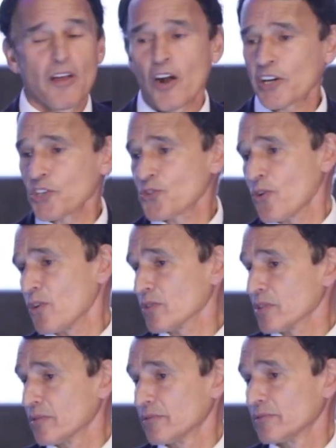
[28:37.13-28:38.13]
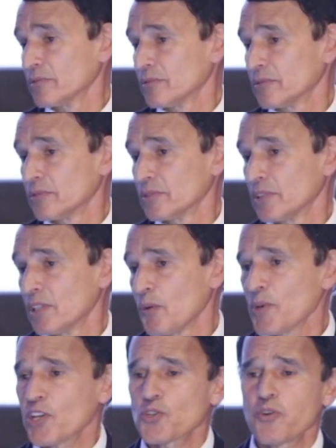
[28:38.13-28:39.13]
are controlled.
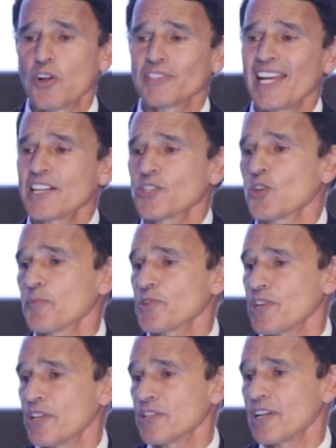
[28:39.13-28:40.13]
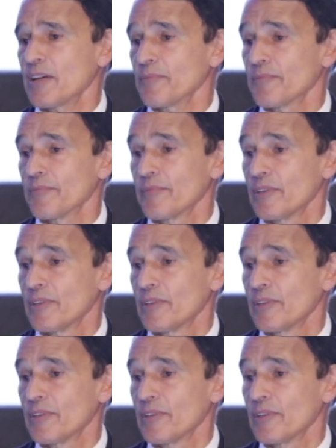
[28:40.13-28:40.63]
We control 92% of the time.